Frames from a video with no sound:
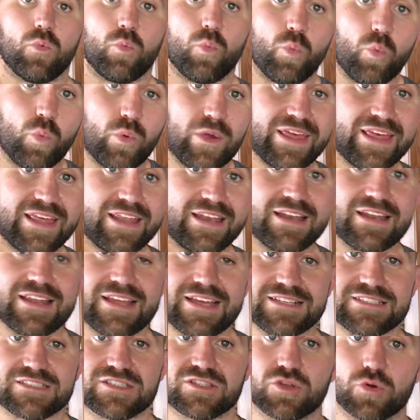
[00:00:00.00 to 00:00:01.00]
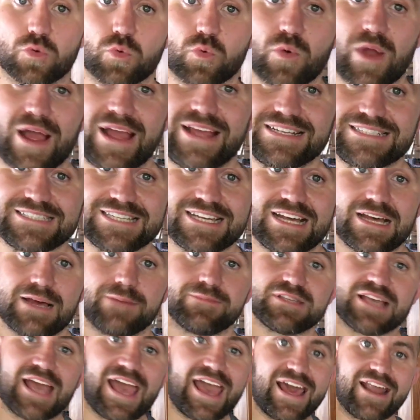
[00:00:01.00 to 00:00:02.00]
when it's the right
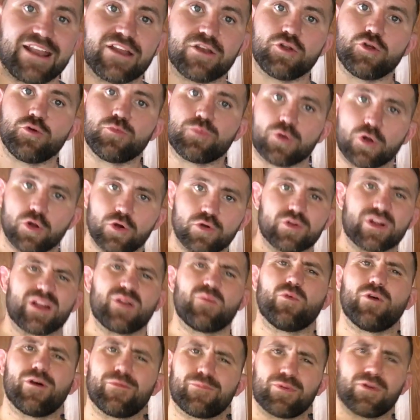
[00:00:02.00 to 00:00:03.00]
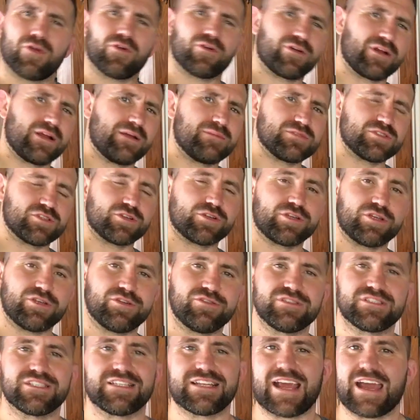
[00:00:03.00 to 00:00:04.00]
time to add a new program, what programs they're
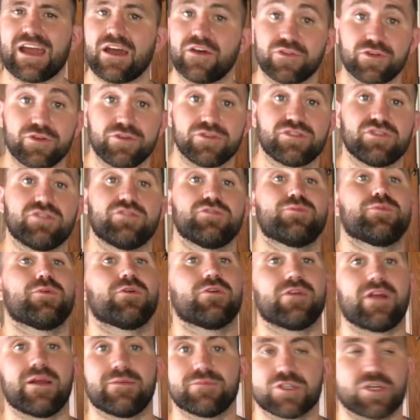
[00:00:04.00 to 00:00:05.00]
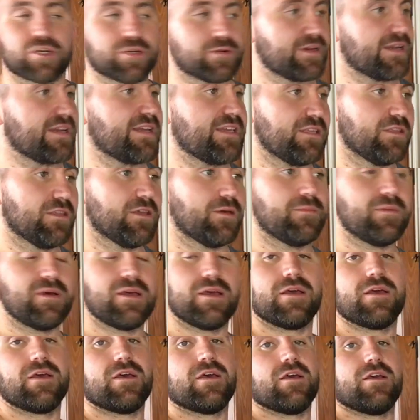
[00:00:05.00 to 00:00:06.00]
using, how they're using those programs, curriculum,
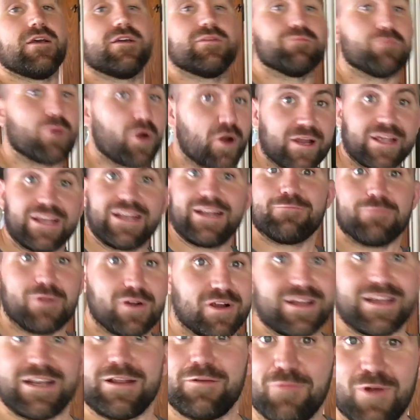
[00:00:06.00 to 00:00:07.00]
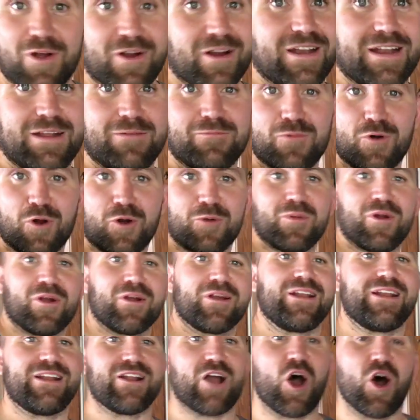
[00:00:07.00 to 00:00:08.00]
marketing, more
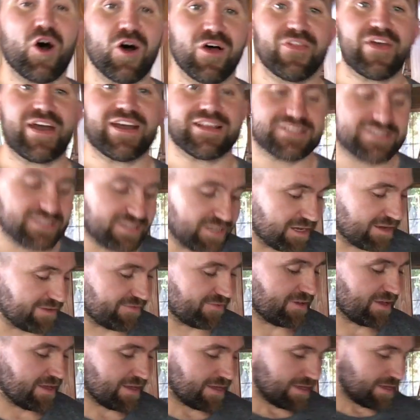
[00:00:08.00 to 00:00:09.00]
marketing, all that stuff